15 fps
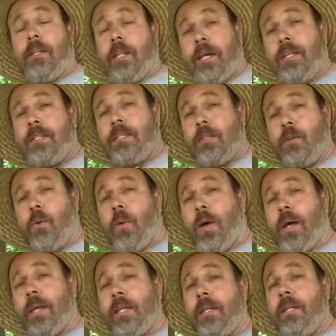nice and
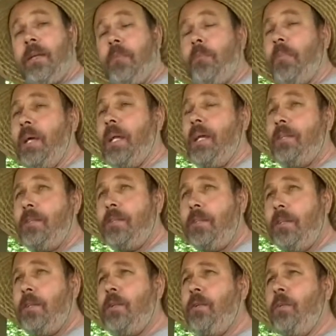quiet, but I
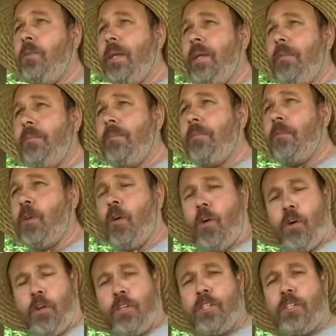still am
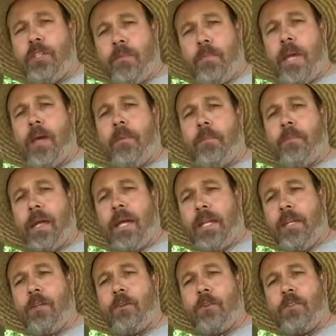cautious about my
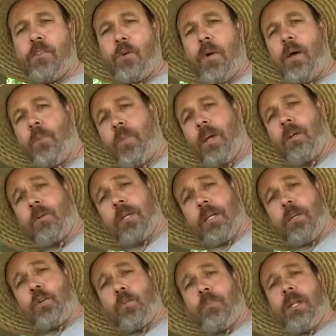ears, so I'll wear
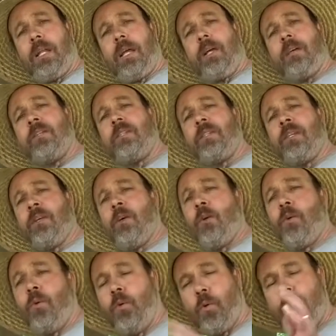earplugs
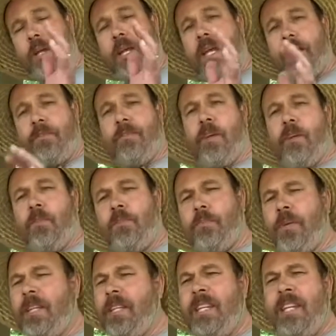or headphones.
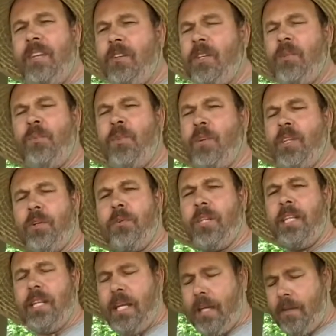But in here you really don't
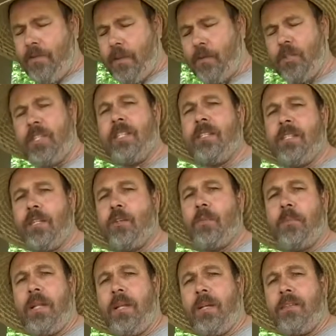need headphones, just
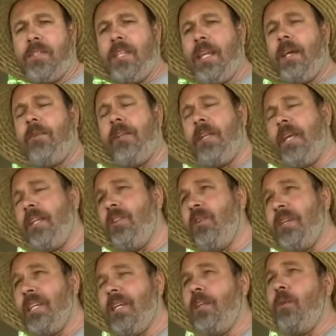earplugs. And now and then you
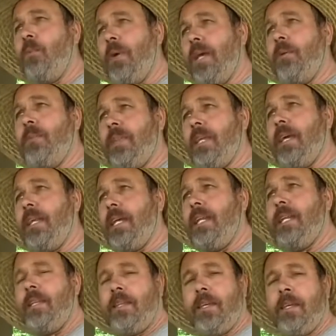can get away without
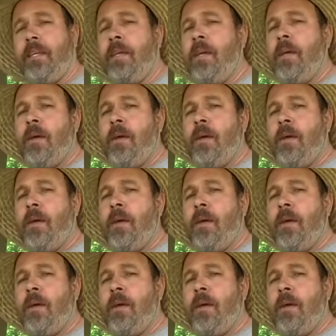anything.